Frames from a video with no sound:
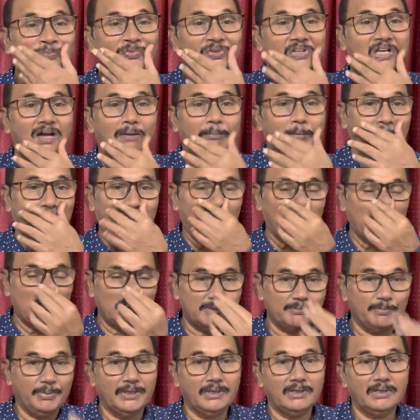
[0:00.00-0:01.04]
coming to this
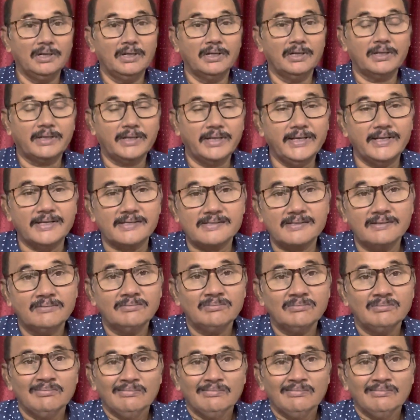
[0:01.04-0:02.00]
particular case.